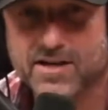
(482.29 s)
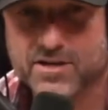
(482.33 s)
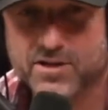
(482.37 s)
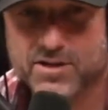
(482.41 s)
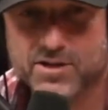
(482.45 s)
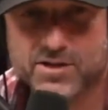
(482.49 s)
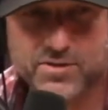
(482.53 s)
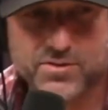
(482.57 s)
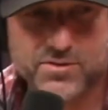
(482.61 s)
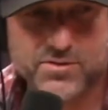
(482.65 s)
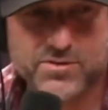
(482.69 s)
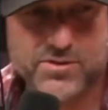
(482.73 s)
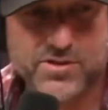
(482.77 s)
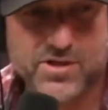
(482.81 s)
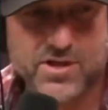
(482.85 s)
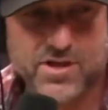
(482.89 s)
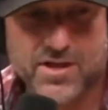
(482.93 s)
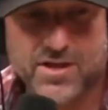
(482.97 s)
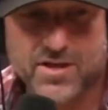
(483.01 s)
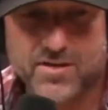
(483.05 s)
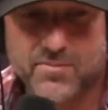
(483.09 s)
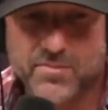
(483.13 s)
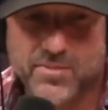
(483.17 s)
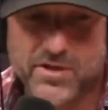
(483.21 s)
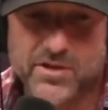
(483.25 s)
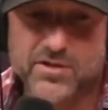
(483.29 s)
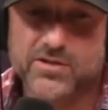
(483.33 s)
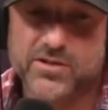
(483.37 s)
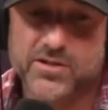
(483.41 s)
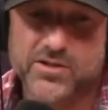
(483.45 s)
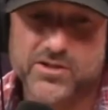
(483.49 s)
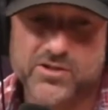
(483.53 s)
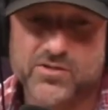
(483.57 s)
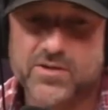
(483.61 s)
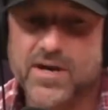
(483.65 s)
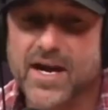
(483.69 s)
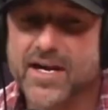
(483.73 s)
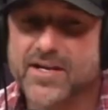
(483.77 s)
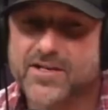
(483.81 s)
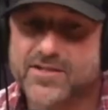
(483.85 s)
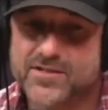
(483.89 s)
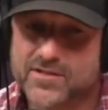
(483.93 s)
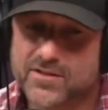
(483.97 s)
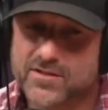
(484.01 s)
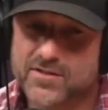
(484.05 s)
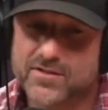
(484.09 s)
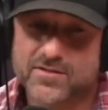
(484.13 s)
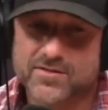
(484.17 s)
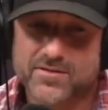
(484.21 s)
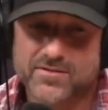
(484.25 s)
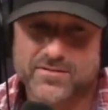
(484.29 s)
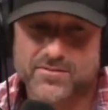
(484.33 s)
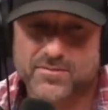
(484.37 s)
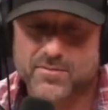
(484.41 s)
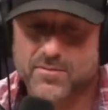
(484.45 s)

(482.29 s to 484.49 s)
a huge mineral extraction